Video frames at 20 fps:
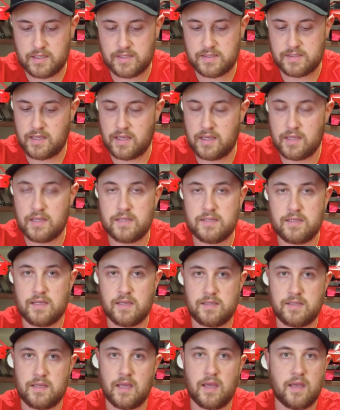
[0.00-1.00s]
the
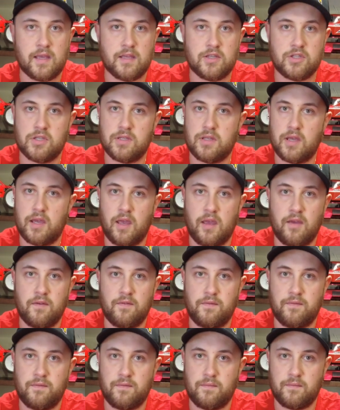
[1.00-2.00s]
easiest engine I
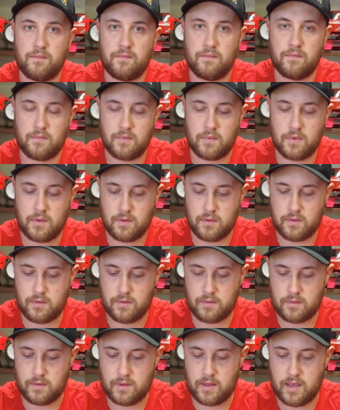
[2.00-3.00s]
have
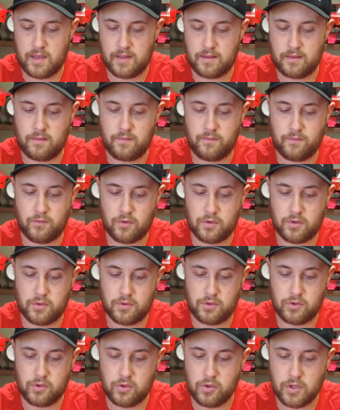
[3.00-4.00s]
had for
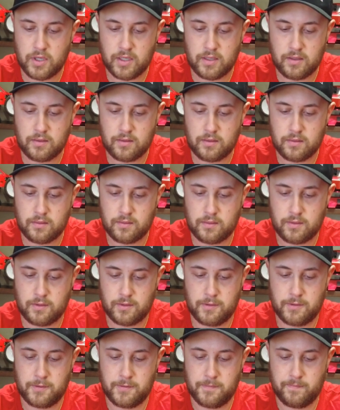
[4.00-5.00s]
tuning.
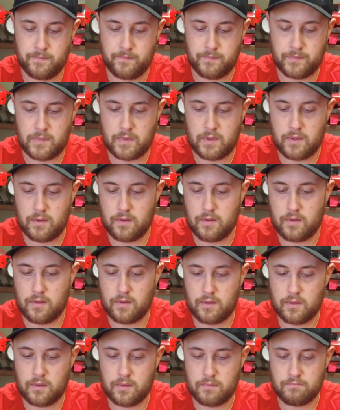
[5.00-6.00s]

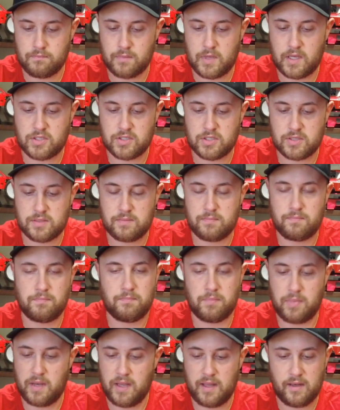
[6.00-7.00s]
I just
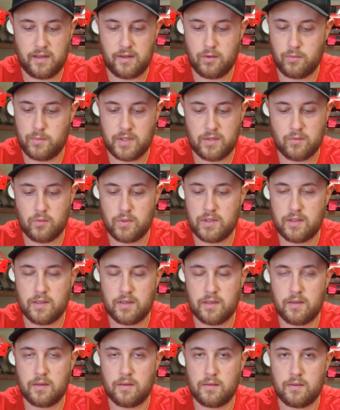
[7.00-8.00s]
play a little bit with
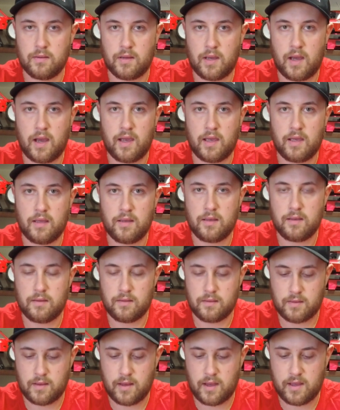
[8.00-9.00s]
the high
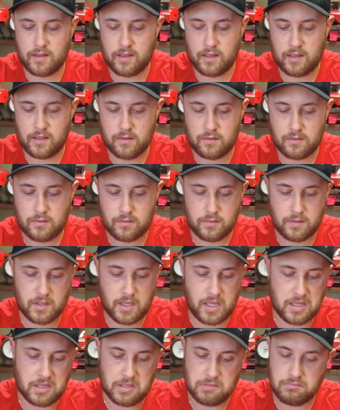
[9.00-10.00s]
needle
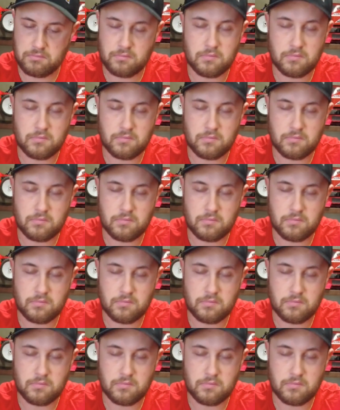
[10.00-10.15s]
and